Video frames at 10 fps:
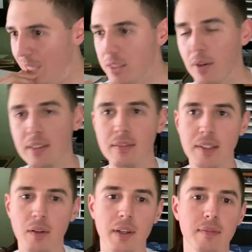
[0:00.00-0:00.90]
So
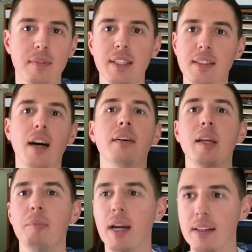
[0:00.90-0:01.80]
I
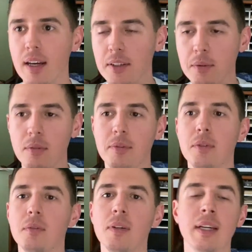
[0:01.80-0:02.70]
consolidated back down to a
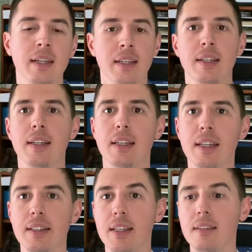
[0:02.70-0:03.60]
few,
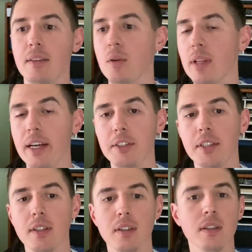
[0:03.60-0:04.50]
and then last
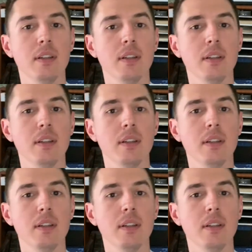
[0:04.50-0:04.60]
year,